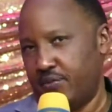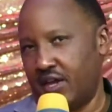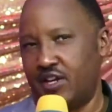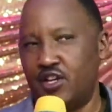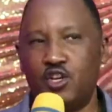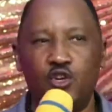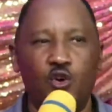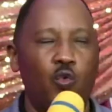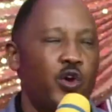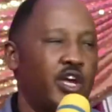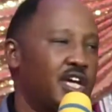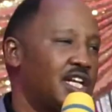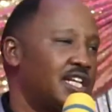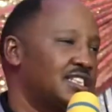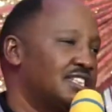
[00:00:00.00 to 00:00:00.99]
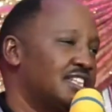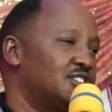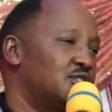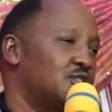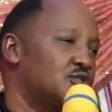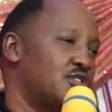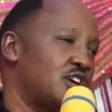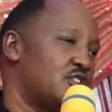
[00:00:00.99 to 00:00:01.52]
And in your weaknesses,
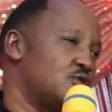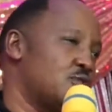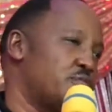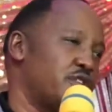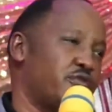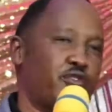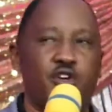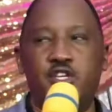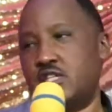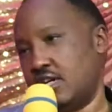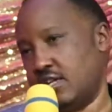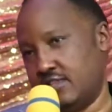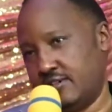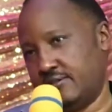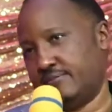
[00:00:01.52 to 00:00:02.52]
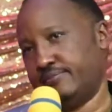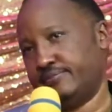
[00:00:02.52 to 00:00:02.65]
you try to pray for each other.